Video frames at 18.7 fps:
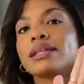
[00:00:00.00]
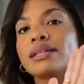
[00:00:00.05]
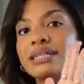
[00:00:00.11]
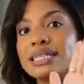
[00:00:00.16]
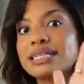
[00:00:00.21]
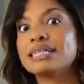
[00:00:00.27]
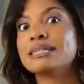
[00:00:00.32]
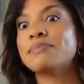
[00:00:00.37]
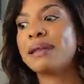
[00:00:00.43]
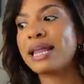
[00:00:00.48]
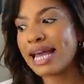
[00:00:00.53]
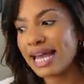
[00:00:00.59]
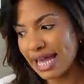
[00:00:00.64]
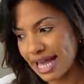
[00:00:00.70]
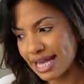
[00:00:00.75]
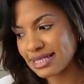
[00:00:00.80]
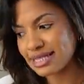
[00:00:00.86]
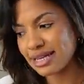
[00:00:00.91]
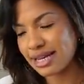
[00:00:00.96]

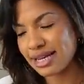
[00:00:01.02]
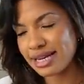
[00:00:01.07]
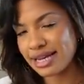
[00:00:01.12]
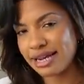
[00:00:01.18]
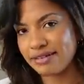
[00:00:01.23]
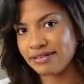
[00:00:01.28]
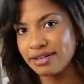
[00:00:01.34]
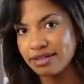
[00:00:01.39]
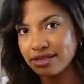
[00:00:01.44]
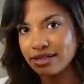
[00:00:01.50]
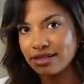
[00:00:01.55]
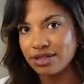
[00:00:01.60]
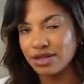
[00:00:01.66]
display certain areas.